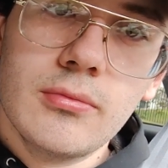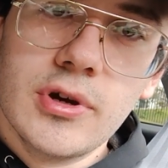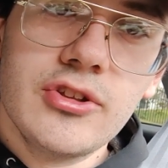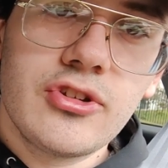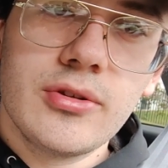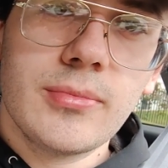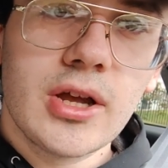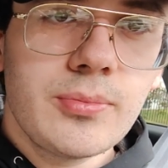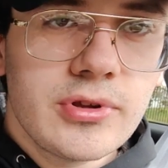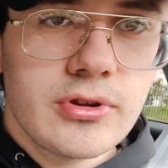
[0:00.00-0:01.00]
which in
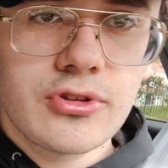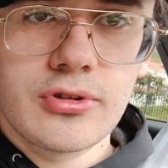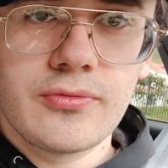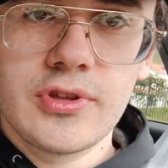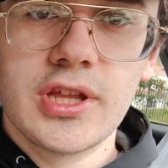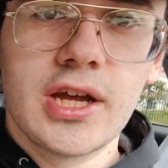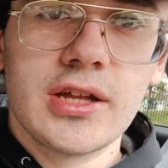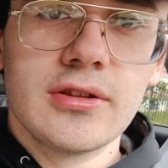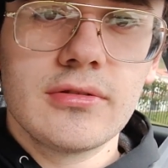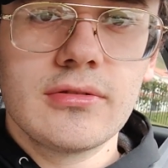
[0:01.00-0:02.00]
my opinion is something
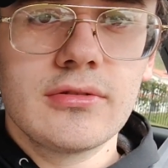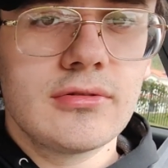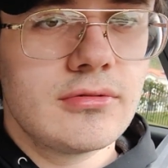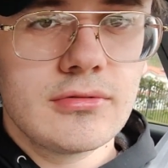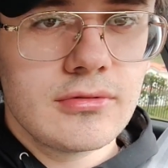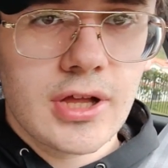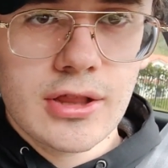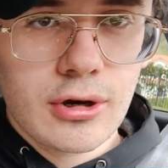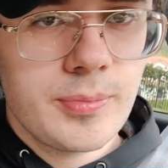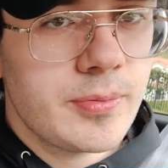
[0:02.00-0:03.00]
that
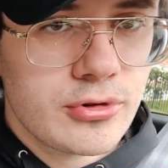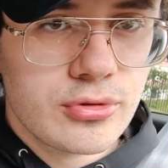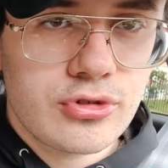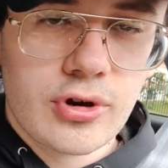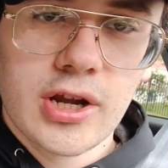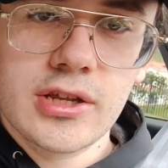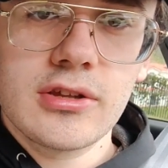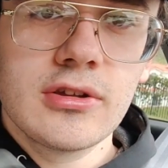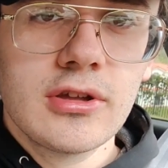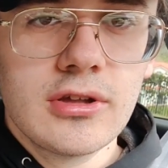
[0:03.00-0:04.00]
a lot of people should
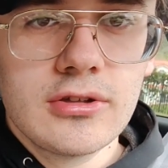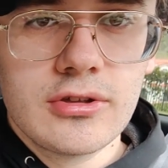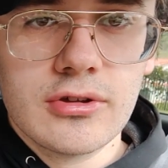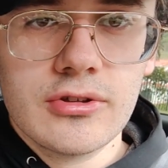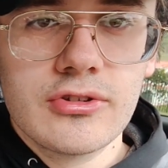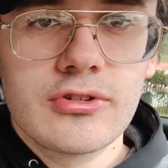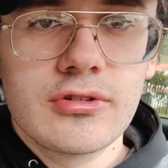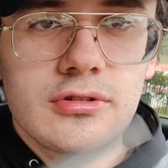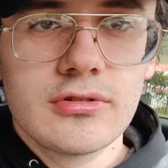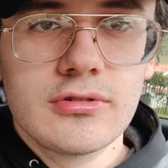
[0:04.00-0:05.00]
try, because
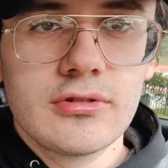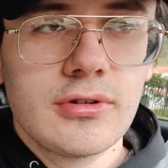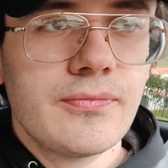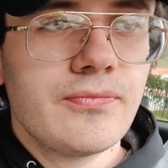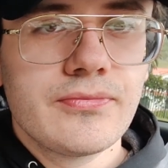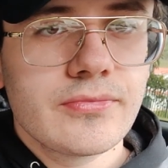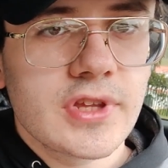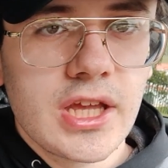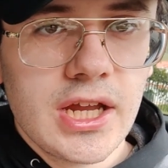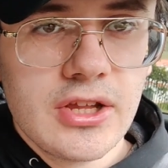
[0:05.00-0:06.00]

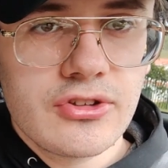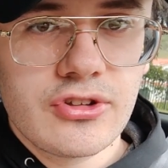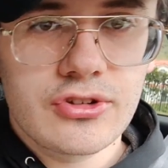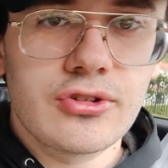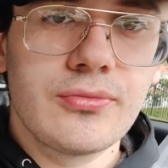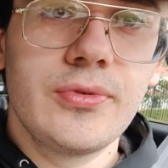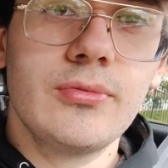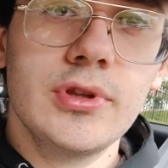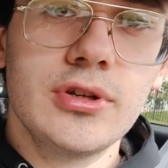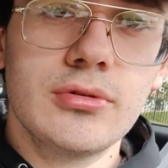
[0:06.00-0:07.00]
it is just
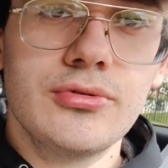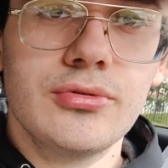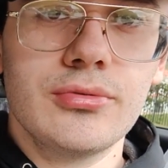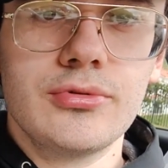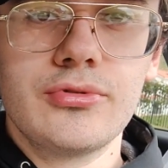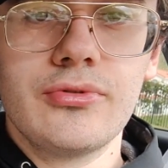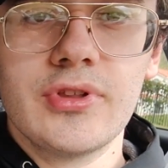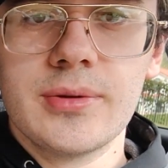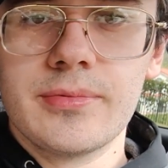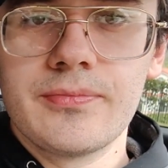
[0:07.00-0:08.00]
something really cool to
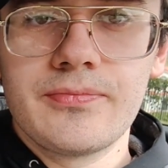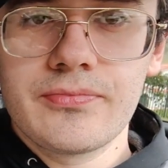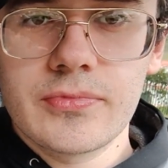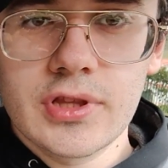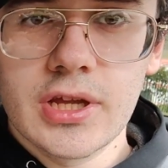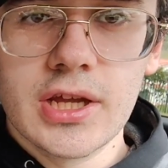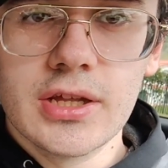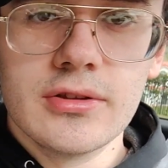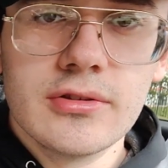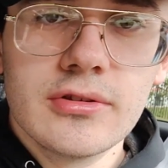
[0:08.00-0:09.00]
flip.
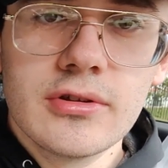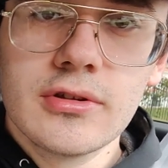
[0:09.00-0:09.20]
And